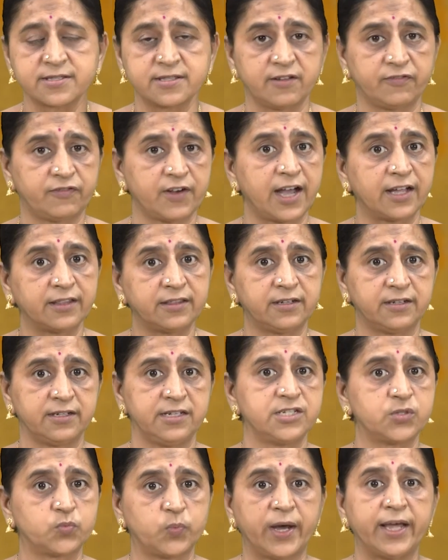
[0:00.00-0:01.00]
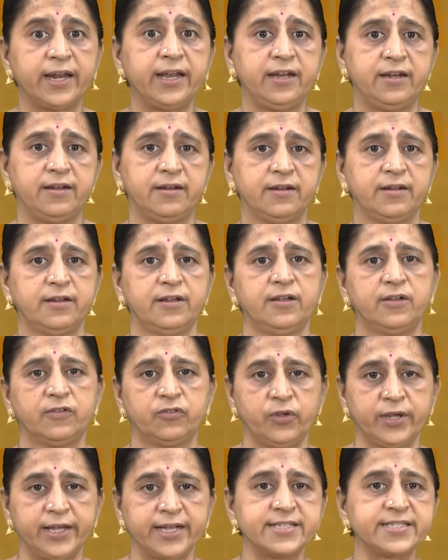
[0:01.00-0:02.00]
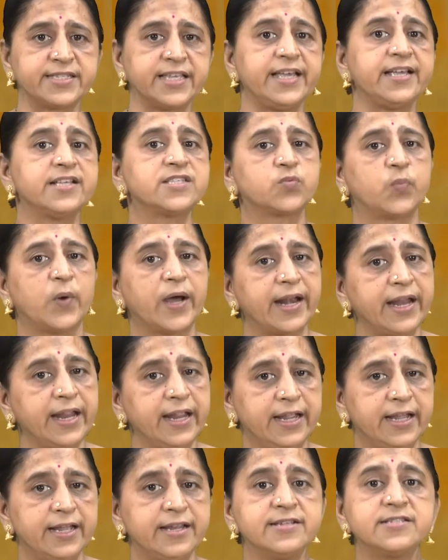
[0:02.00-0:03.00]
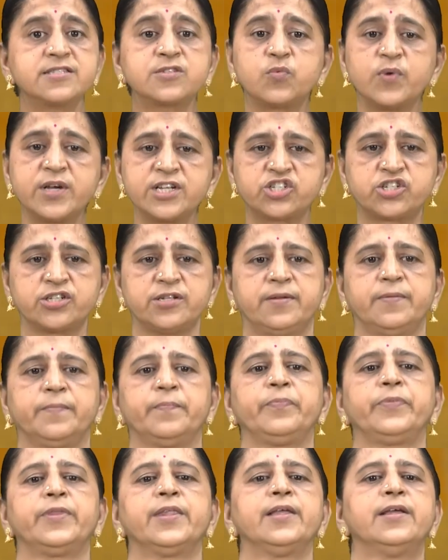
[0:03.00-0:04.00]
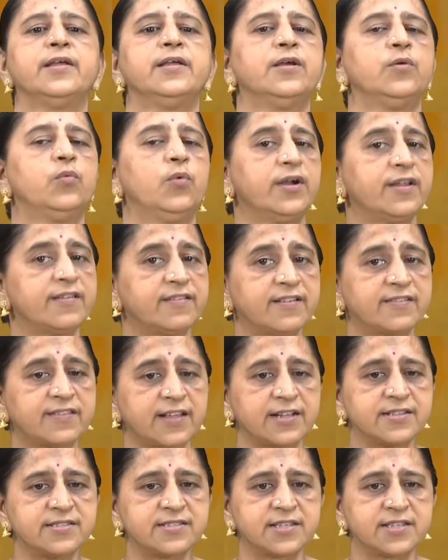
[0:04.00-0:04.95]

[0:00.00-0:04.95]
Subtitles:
The father is worried. So you can see his worry in his question. What does the son